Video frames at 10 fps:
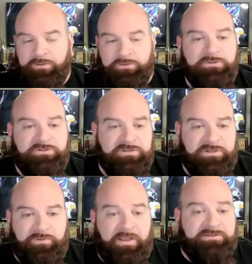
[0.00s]

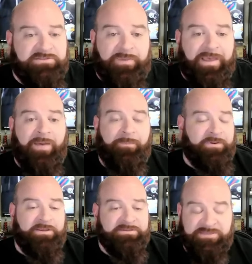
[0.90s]
Usually what ends up
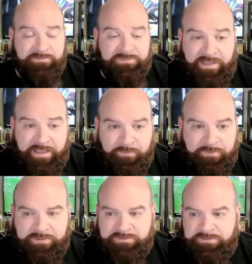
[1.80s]
happening, it seems like,
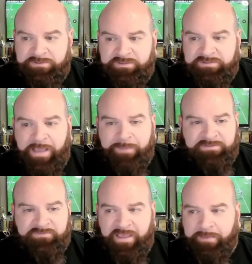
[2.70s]
with these
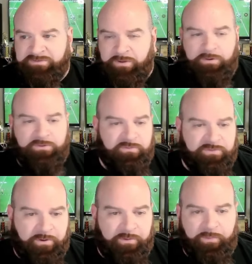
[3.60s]
types of games,
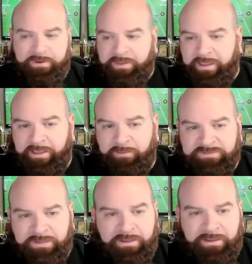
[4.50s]
32-31 games,